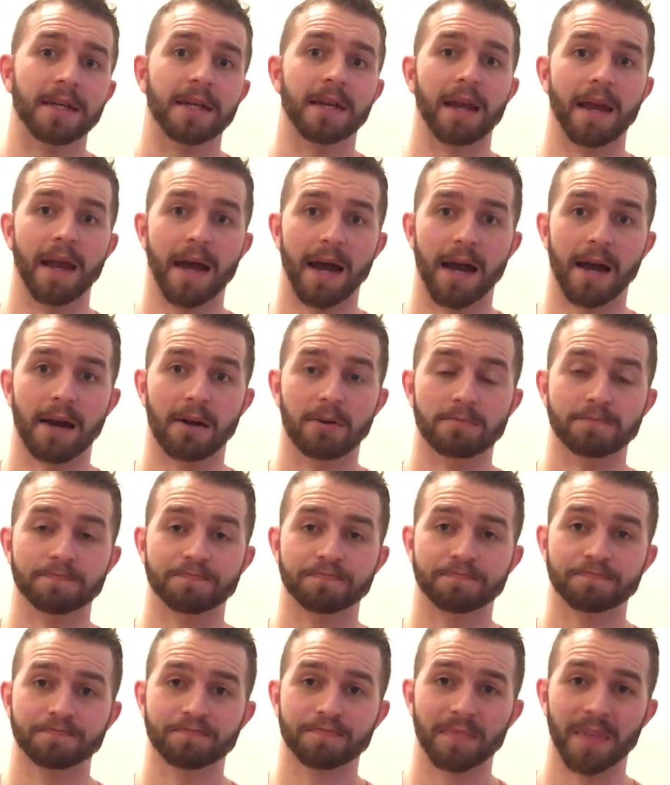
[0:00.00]
Now,
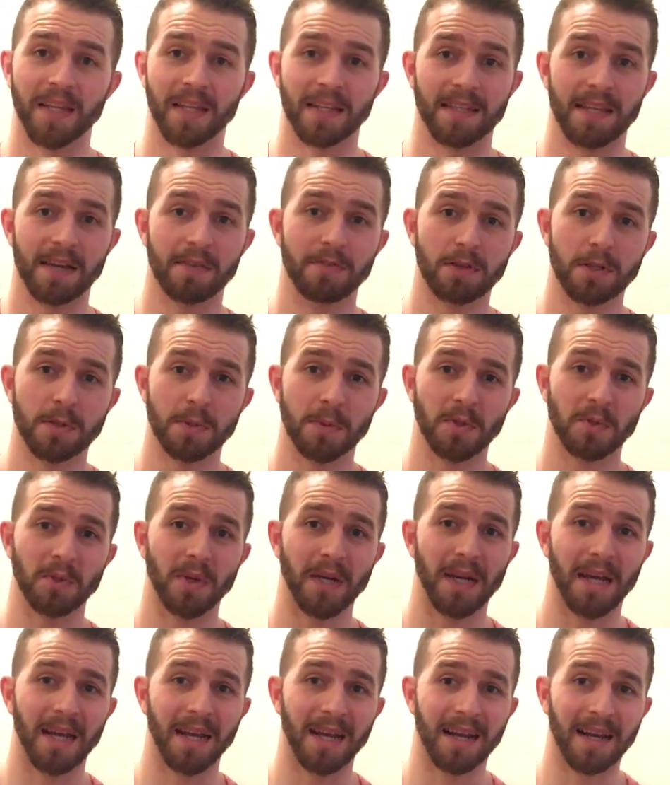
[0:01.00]
the difference
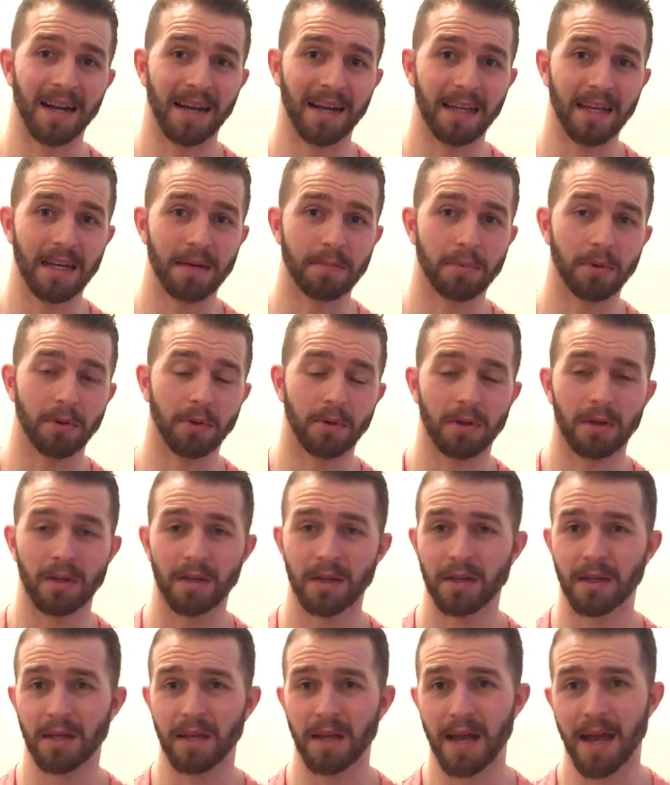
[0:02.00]
between a clean bulk
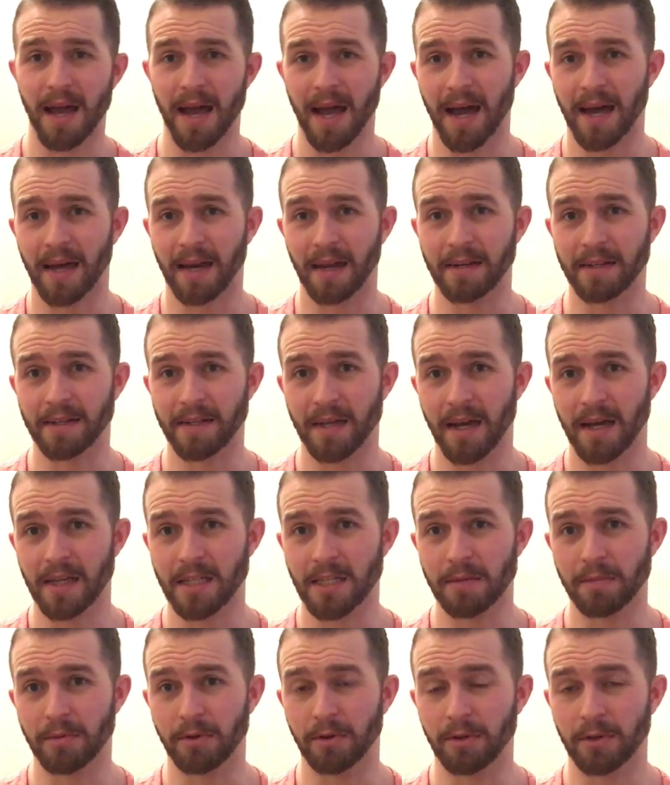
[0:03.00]
and a
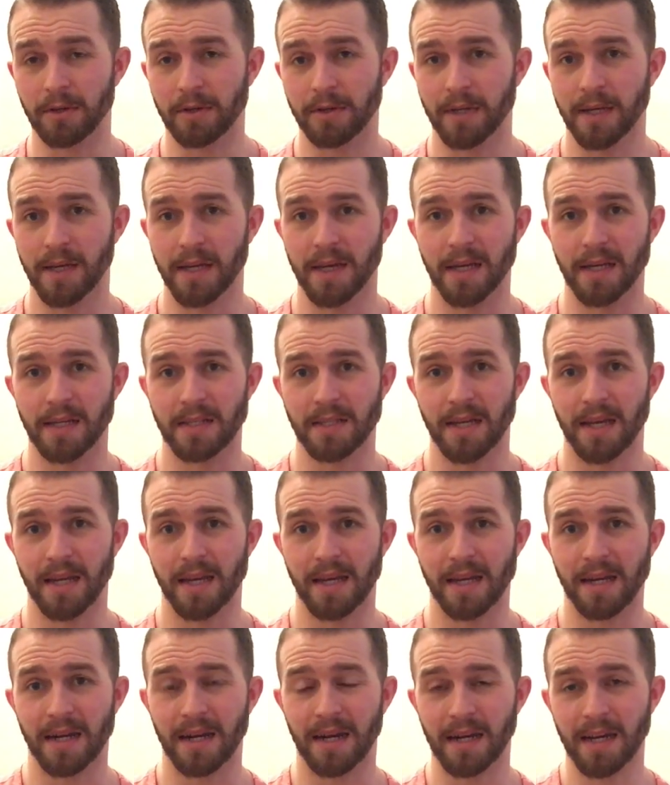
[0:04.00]
dirty bulk is
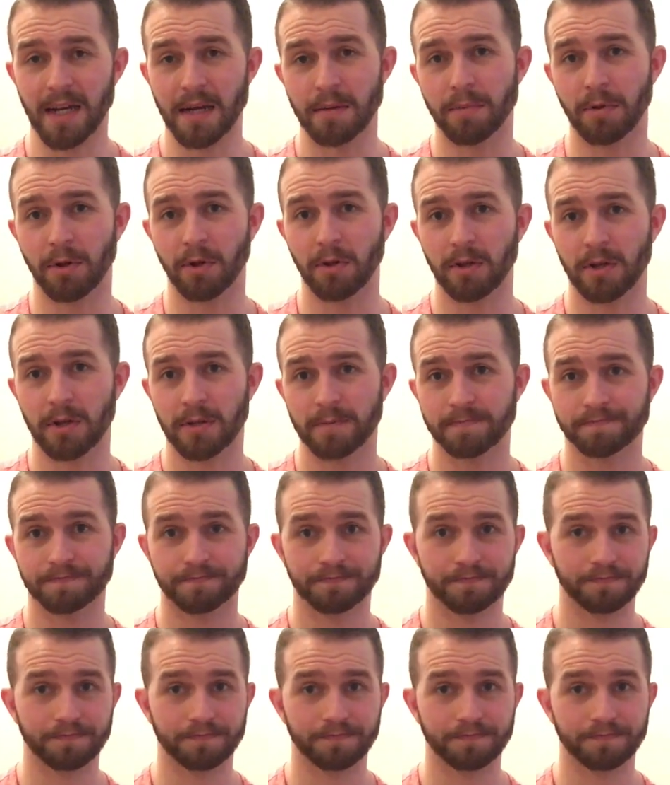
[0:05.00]
a clean bulk,